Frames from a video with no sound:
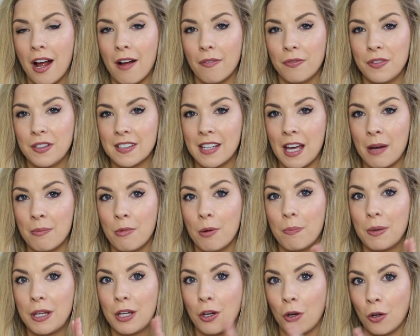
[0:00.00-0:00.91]
have this camera
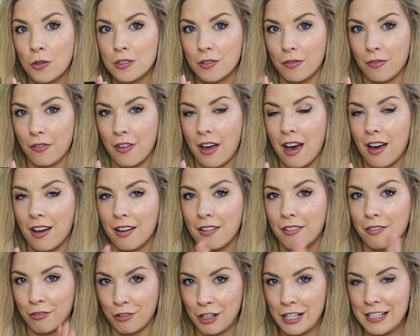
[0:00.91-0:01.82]
because of
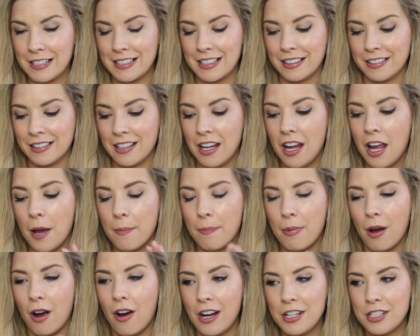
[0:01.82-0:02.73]
that reason,
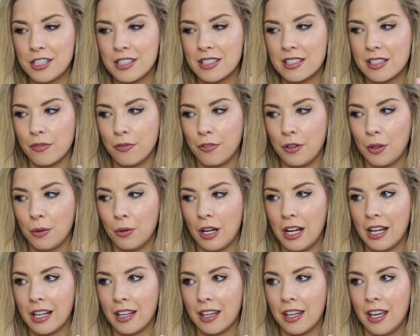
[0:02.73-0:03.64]
but I just feel
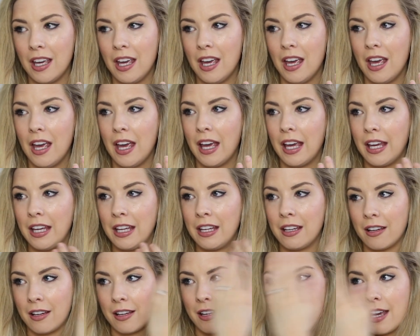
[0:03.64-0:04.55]
like
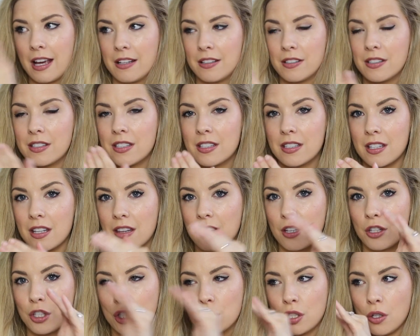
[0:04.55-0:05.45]
it gets
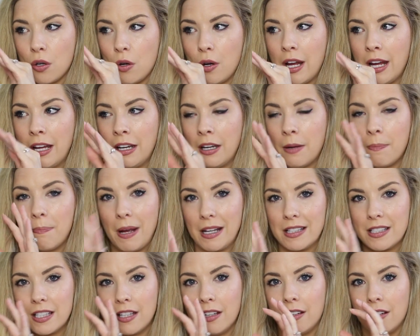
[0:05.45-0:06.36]
the shot in a
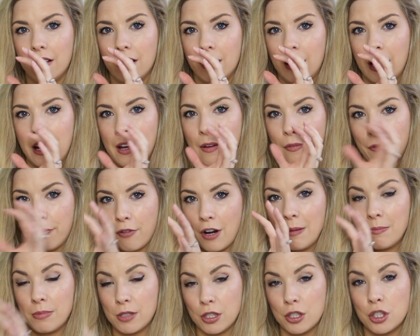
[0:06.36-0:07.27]
better, like it
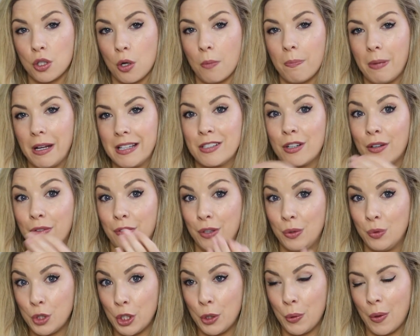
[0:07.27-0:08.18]
frames the shot better if
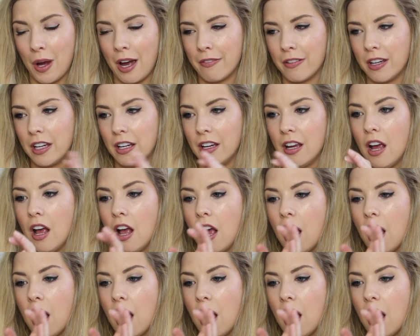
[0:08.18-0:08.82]
you do have it.